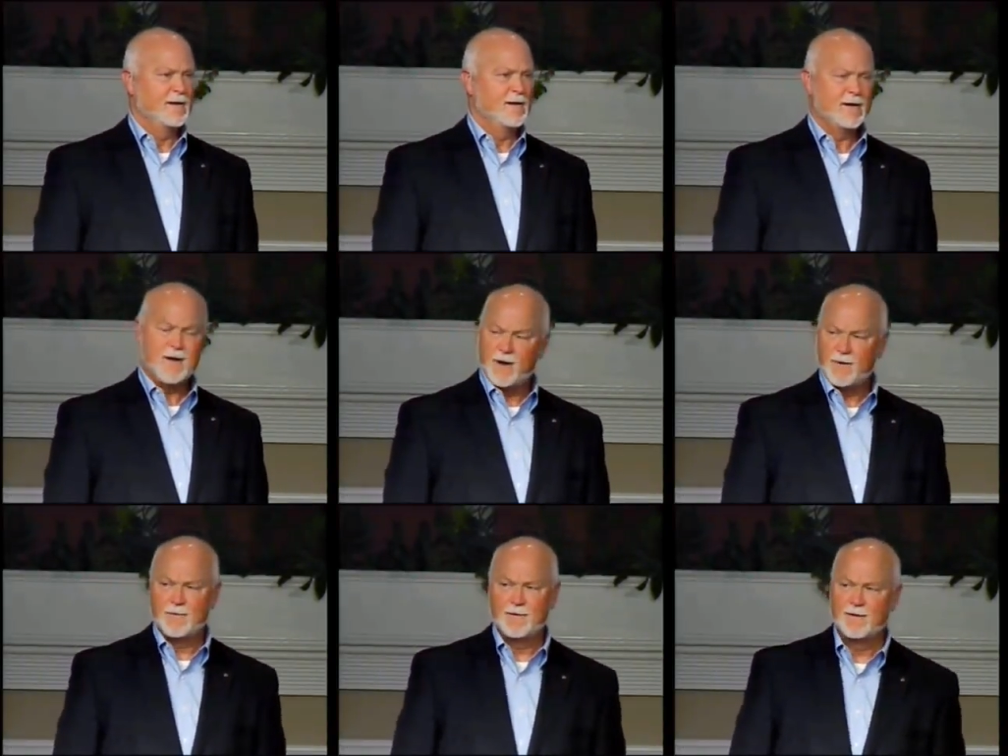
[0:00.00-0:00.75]

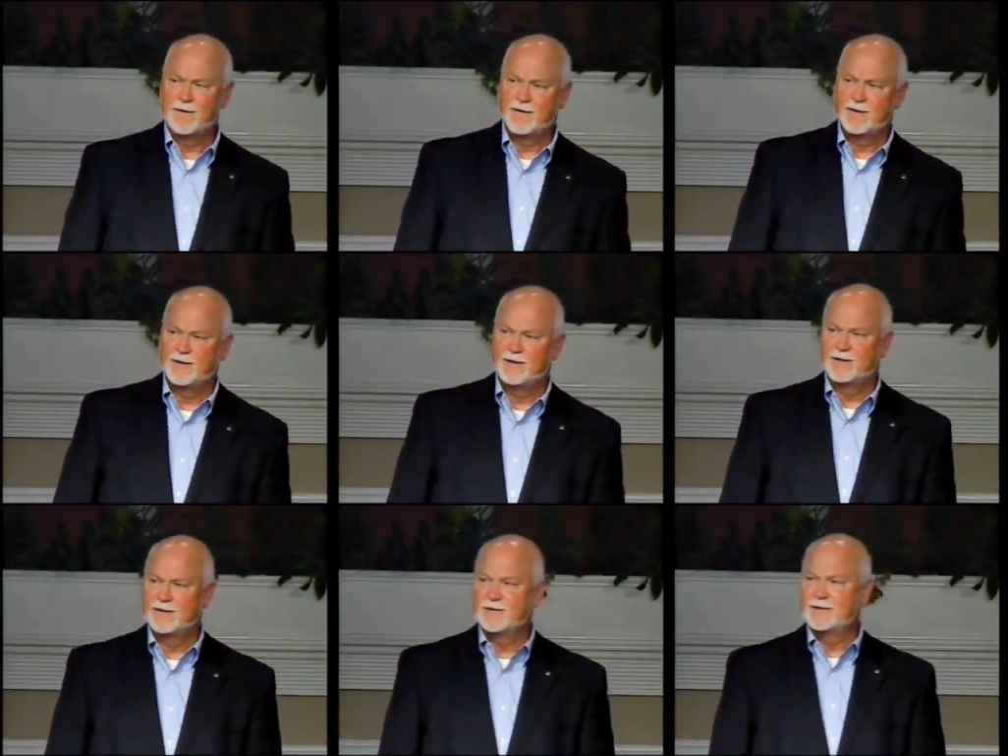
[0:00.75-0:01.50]
No.
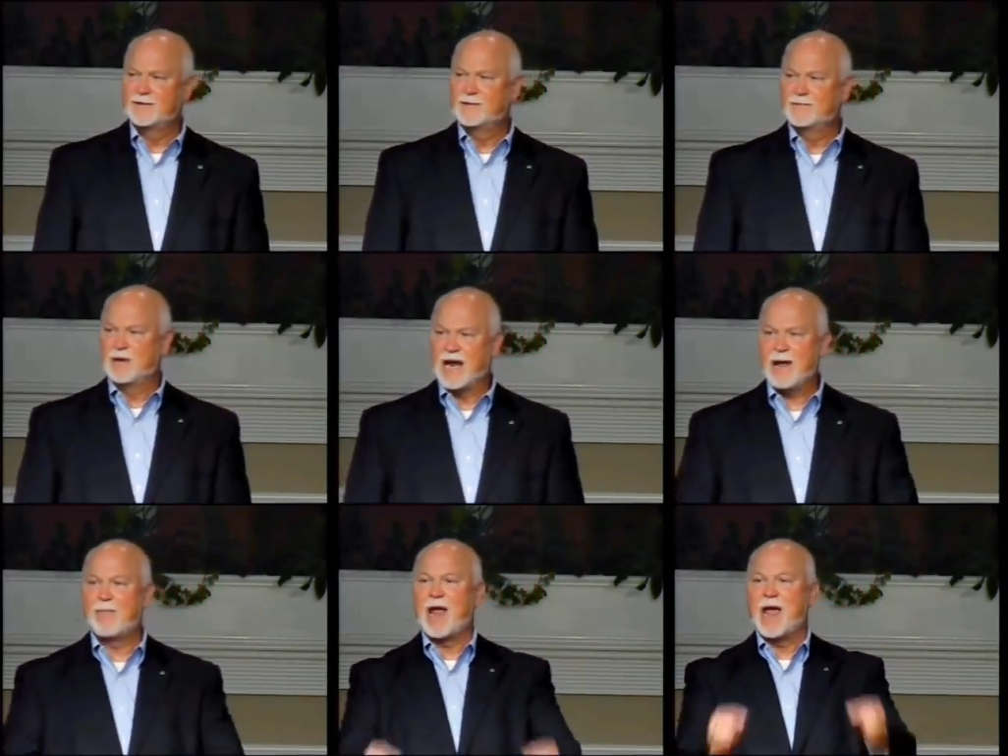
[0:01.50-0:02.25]
But
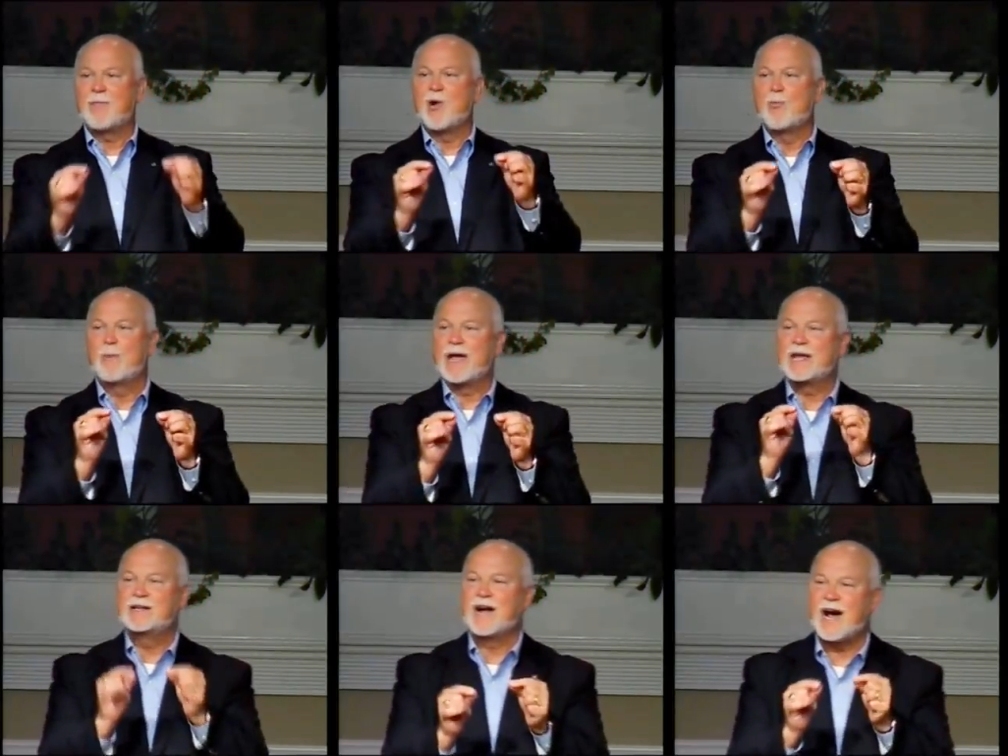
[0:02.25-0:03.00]
Abraham
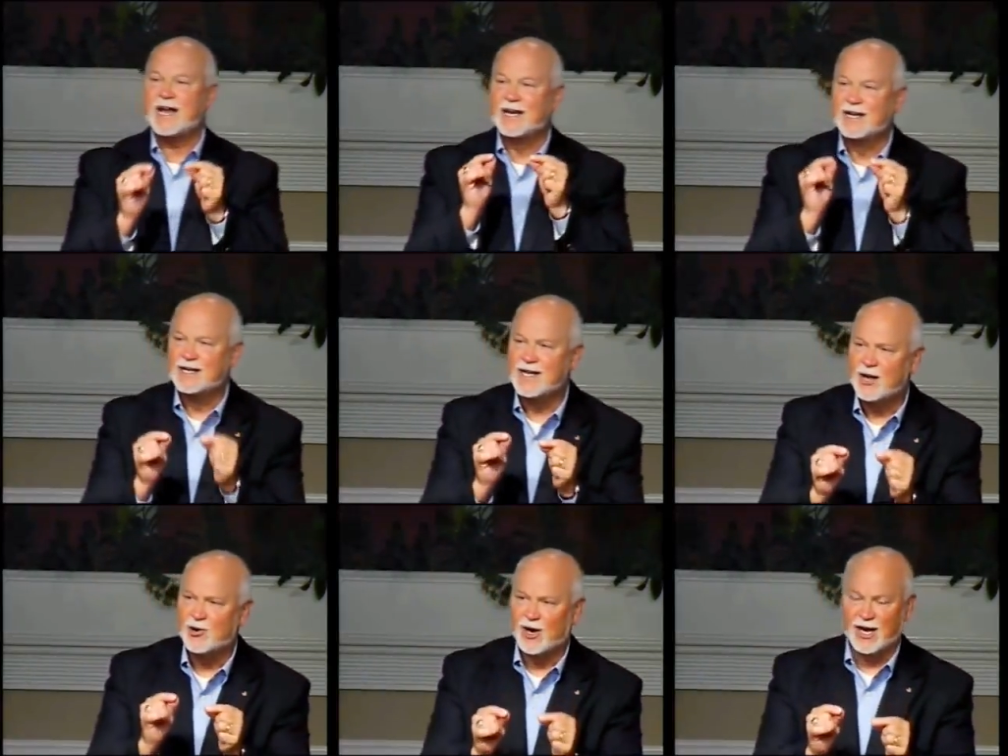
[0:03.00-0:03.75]
obeyed God
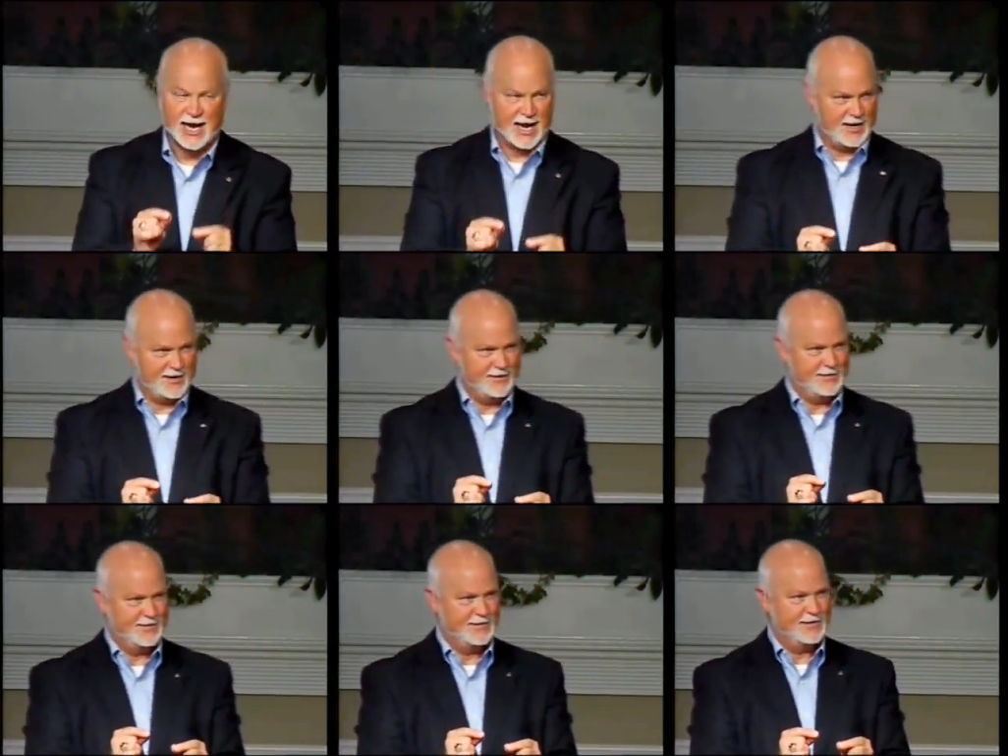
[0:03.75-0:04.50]
literally,
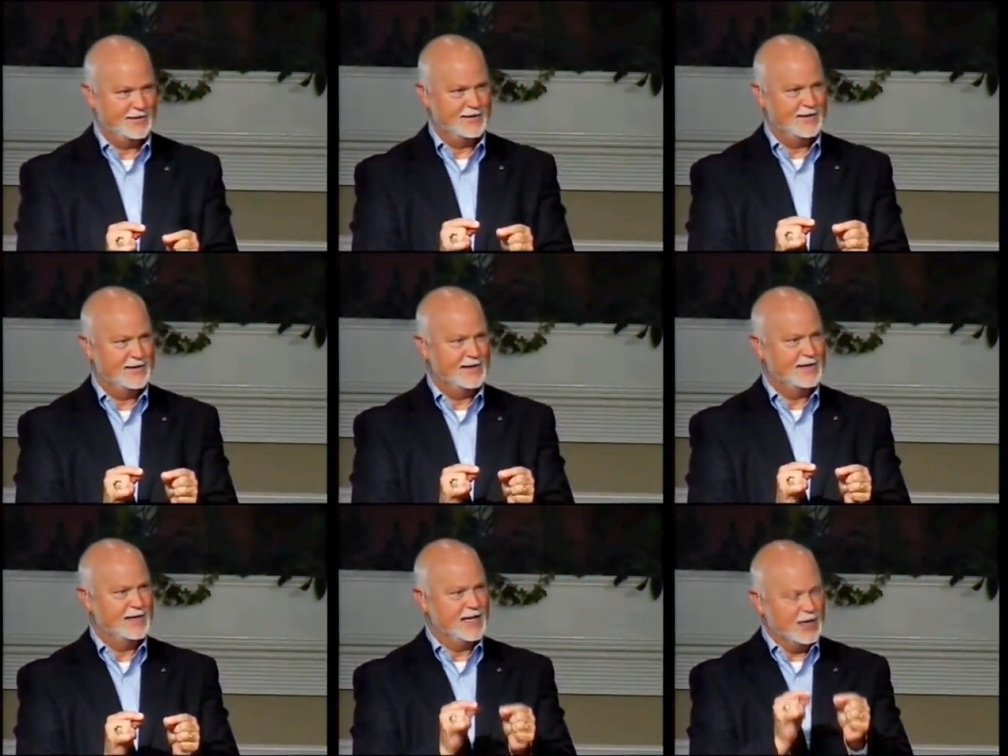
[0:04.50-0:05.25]

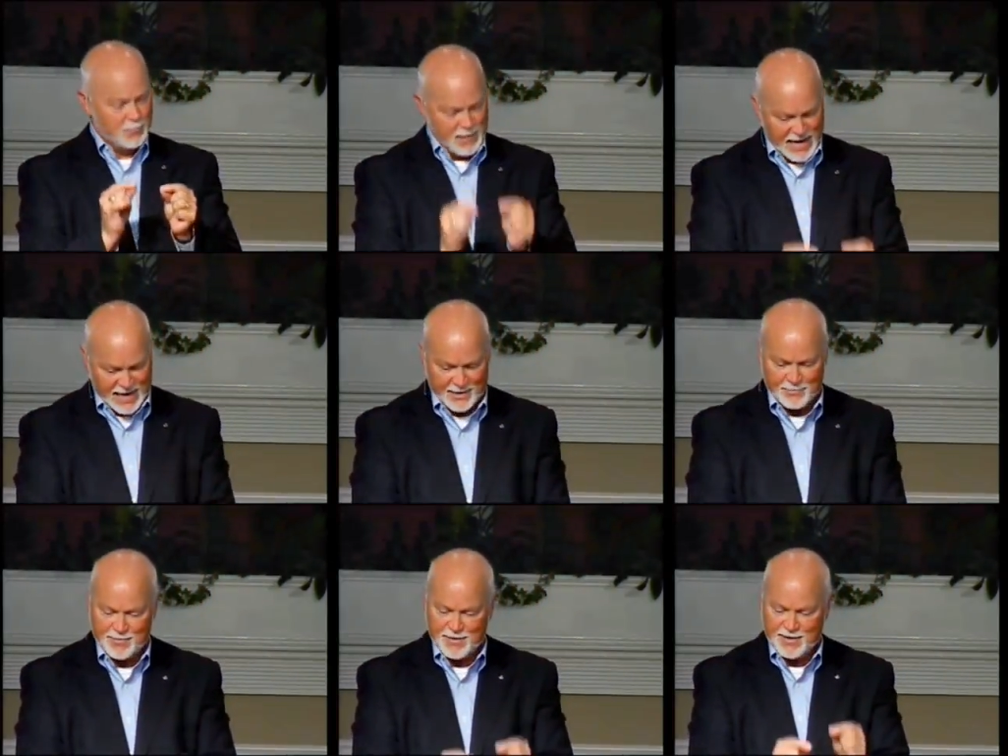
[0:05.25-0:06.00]
he obeyed him